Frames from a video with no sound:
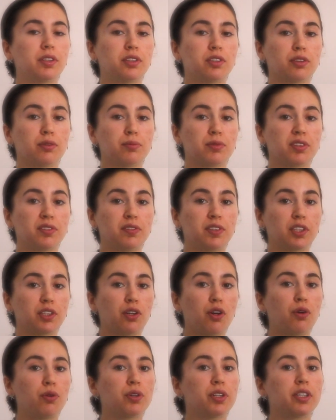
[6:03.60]
in terms of
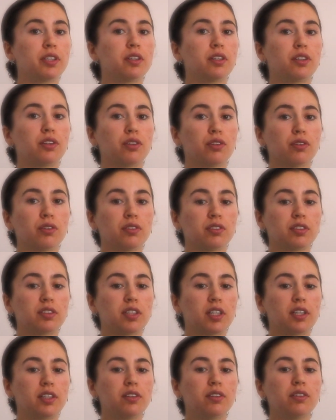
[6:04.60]
decoding the neural
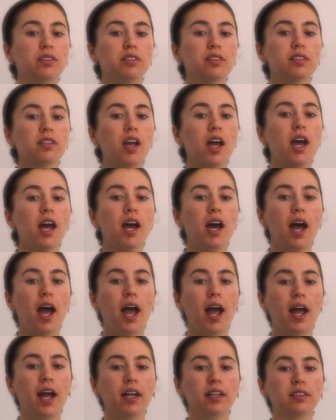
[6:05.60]
signals
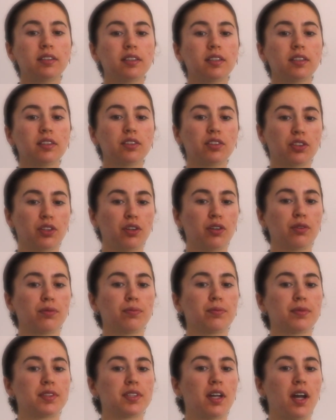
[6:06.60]
and in
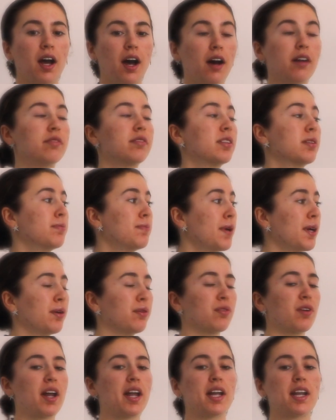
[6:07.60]
terms of the
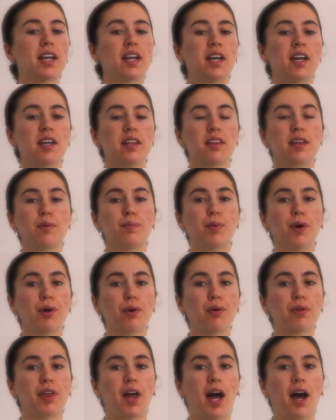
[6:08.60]
bit rate, they
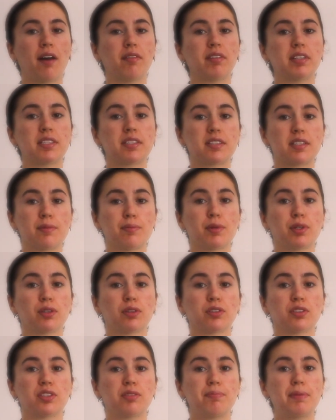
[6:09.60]
both have a
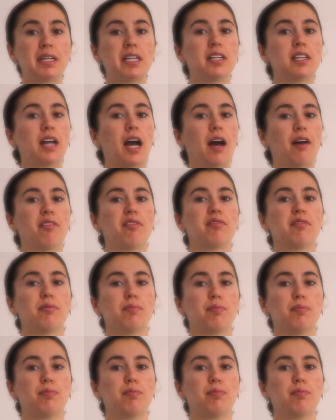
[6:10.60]
similar speed of